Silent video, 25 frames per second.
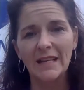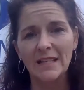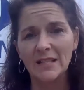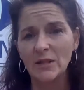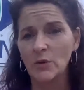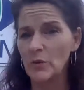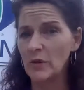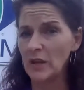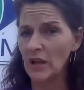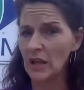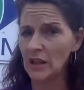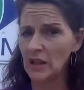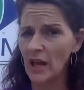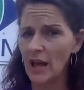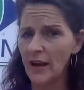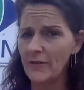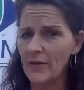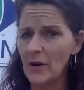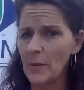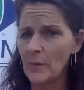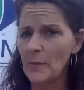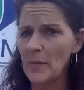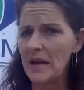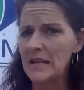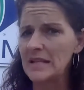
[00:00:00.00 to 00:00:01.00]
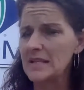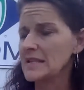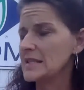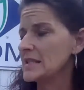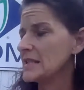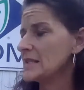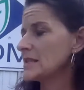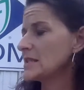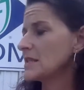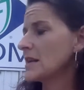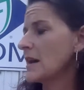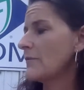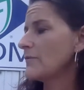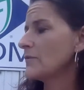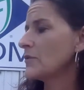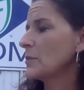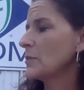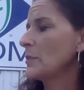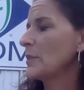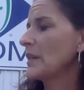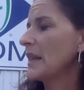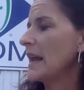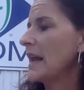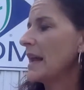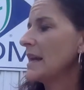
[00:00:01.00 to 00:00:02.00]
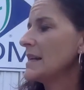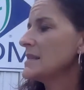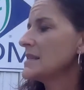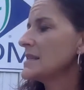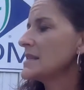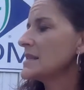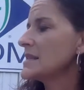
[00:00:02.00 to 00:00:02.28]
So a lot of our medicines come from plants.